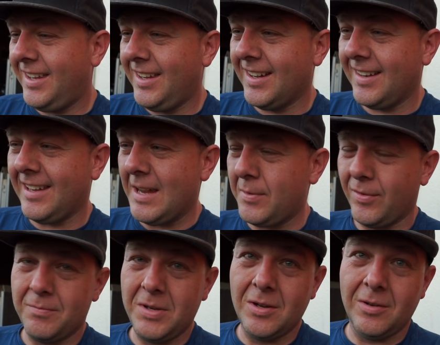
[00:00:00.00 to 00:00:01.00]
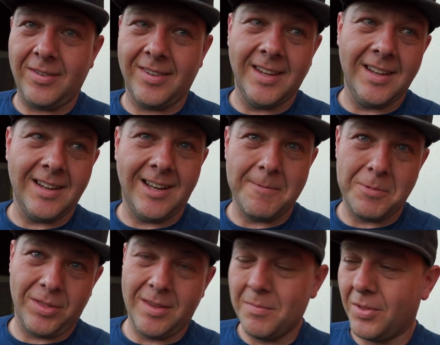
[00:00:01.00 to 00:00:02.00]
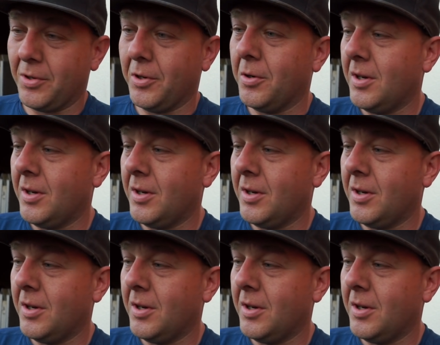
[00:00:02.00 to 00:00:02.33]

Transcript: the uh, type of abuse that I put them through.